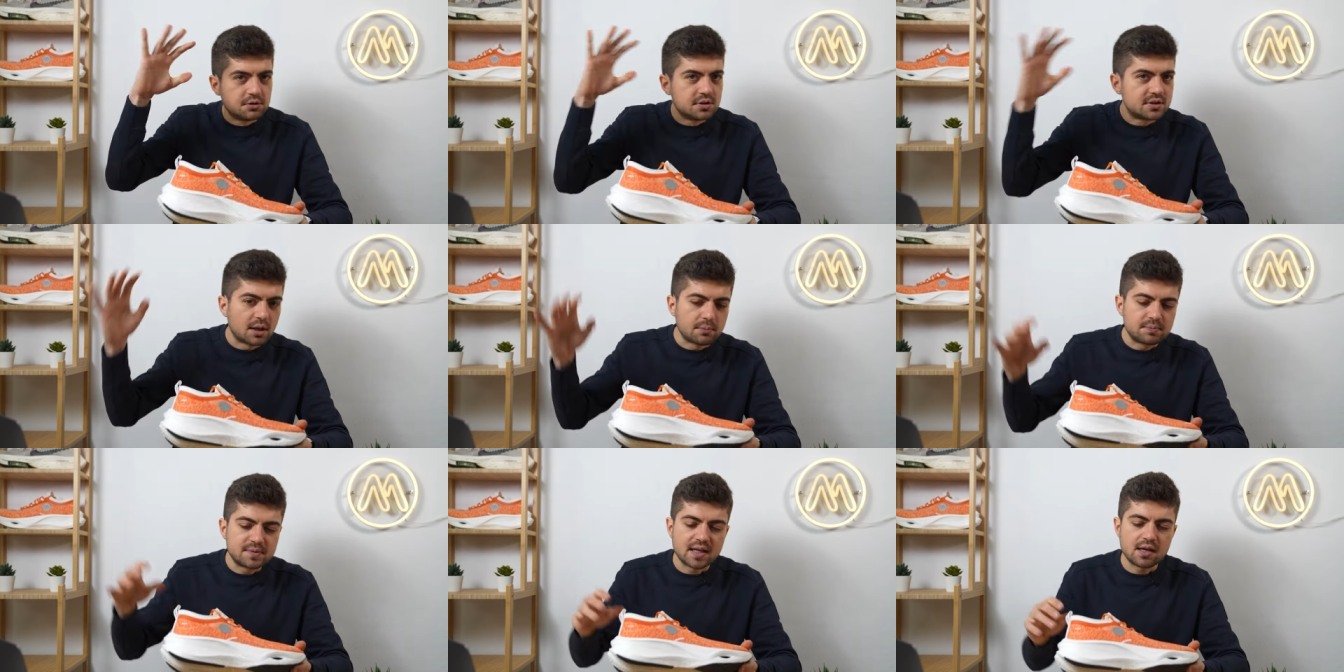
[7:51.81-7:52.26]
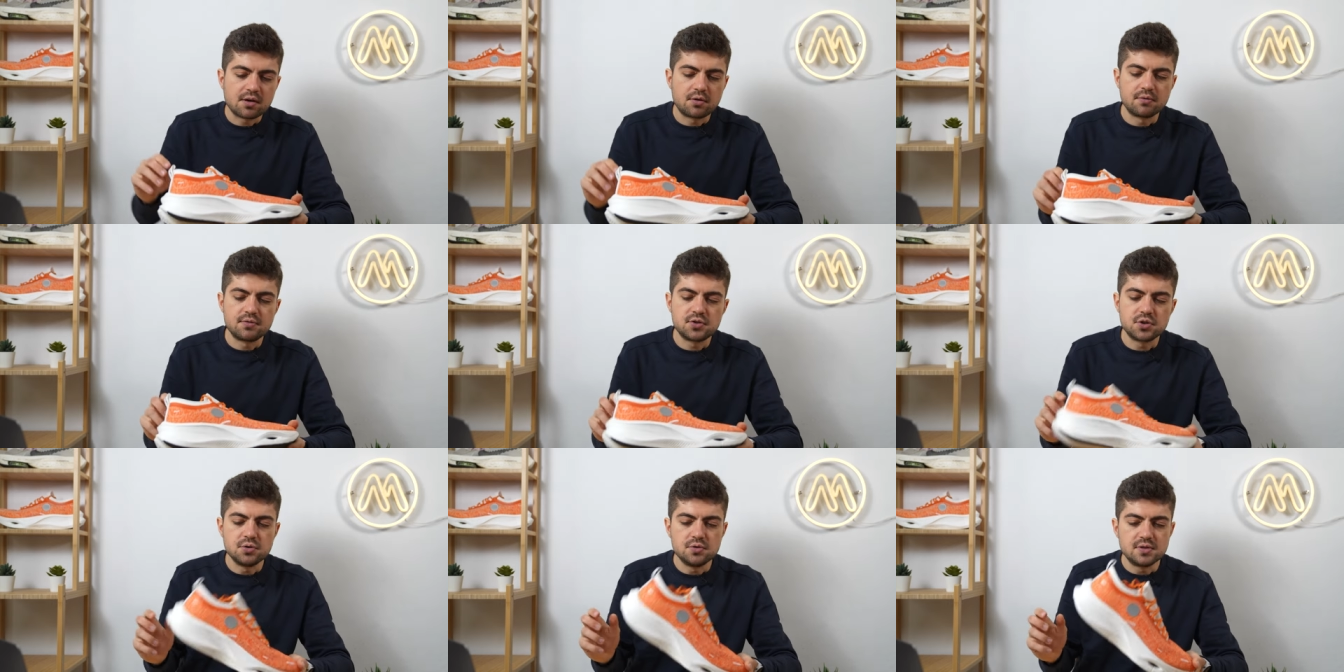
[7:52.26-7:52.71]
the top tier
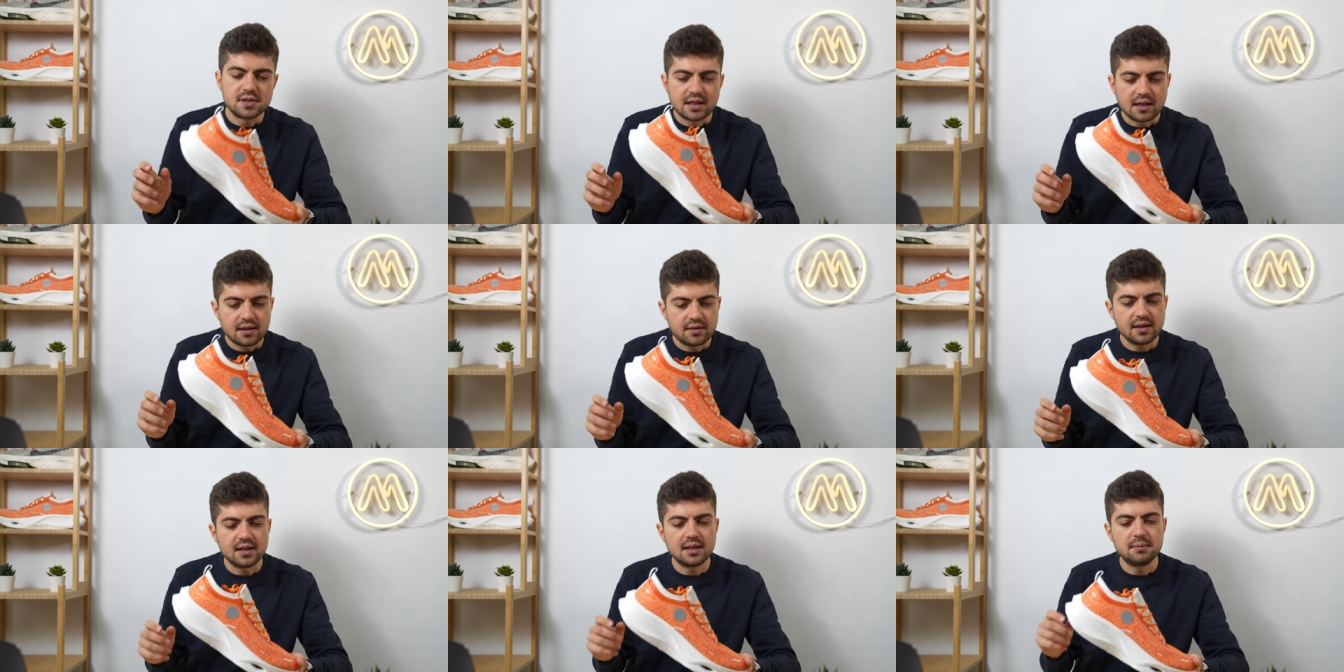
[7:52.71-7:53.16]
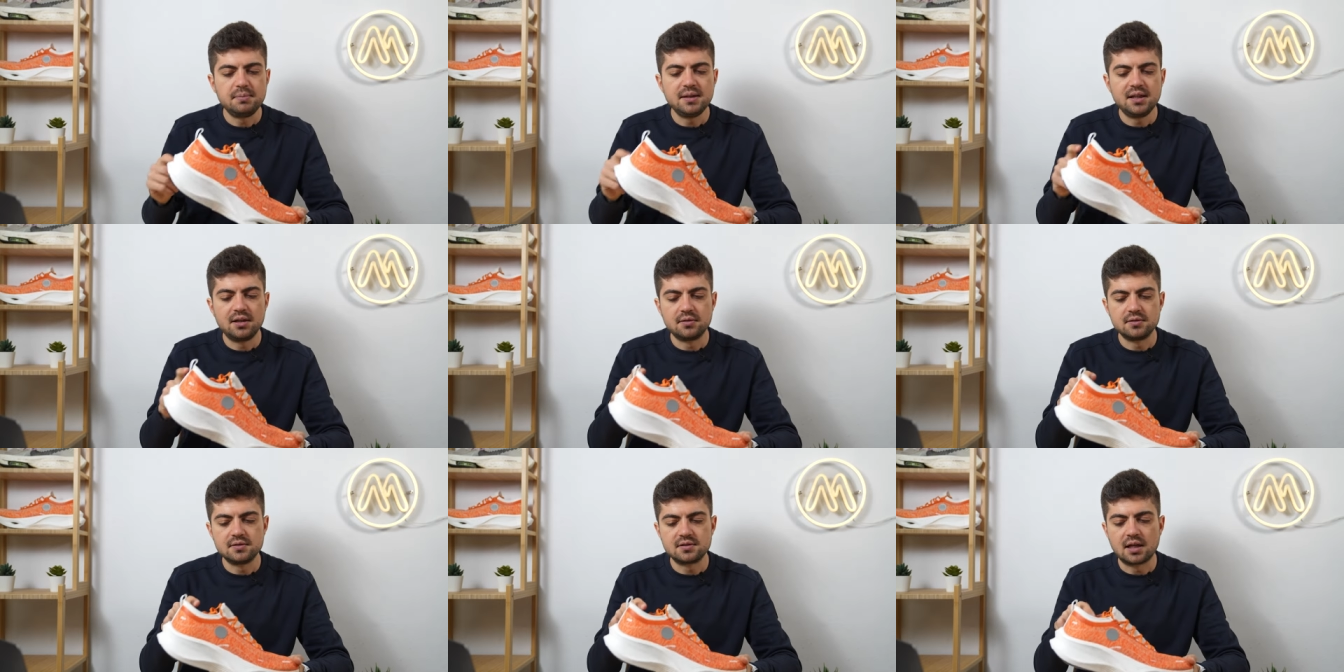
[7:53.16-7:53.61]
of shoes, and I think it
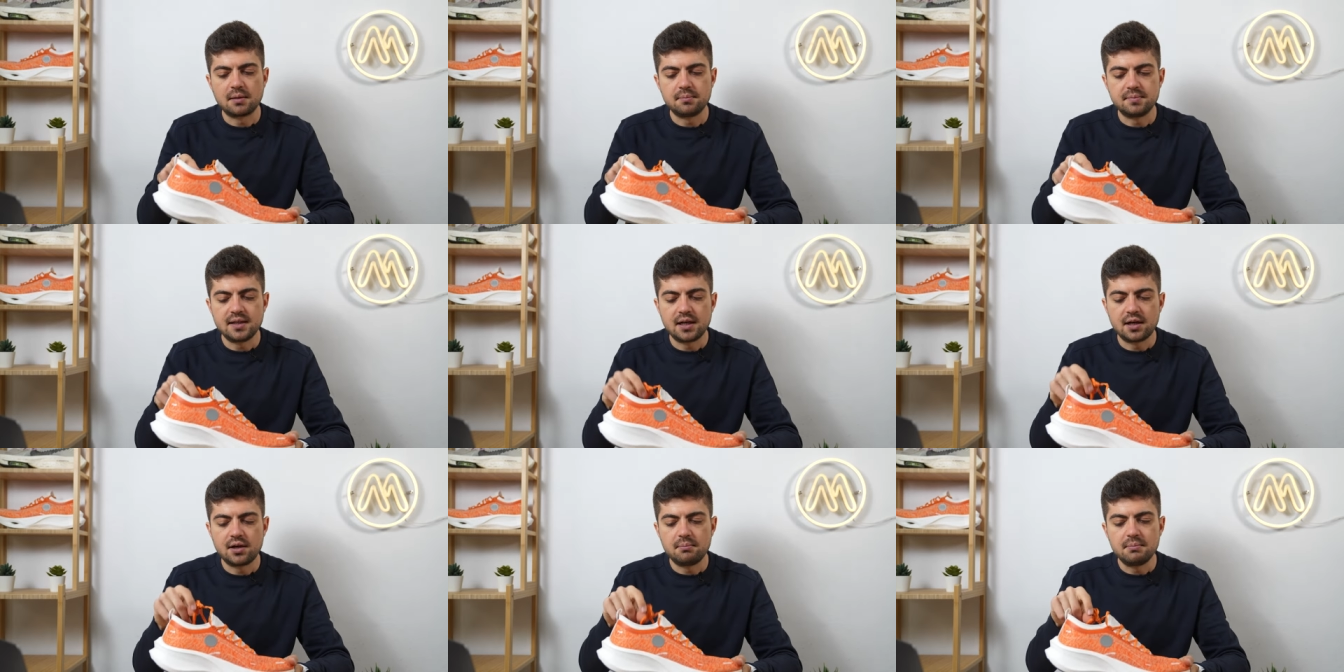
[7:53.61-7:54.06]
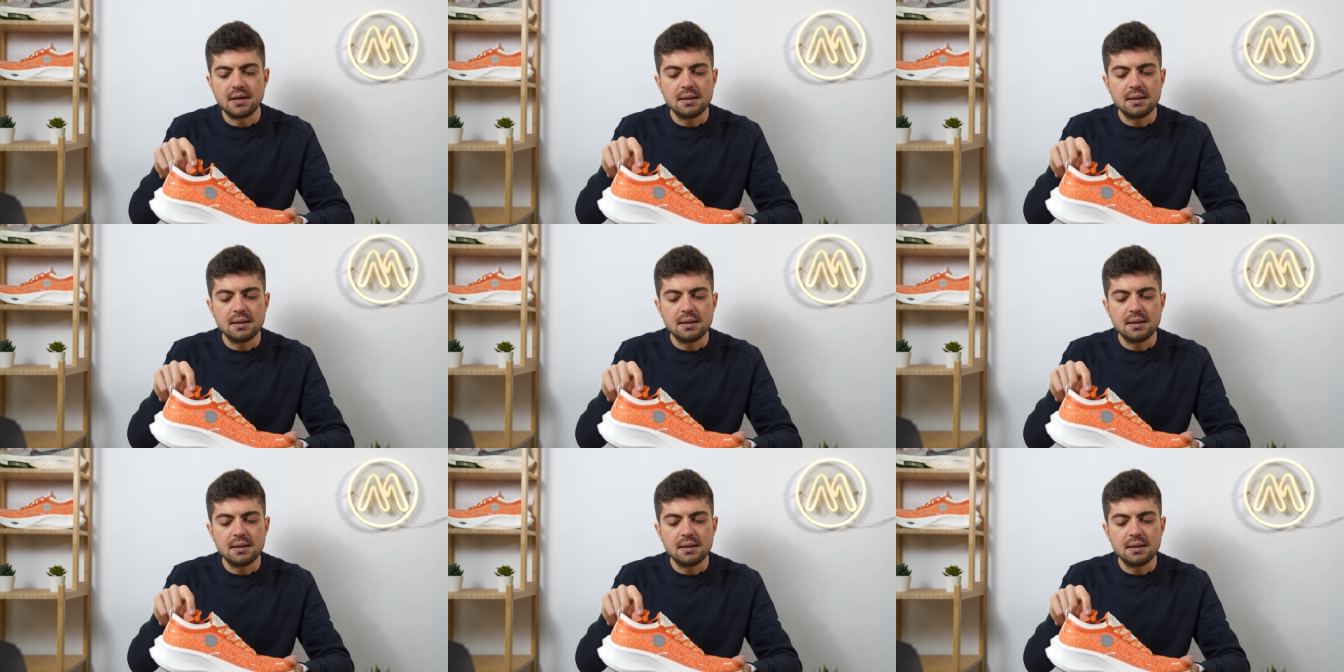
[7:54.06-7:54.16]
belongs up there.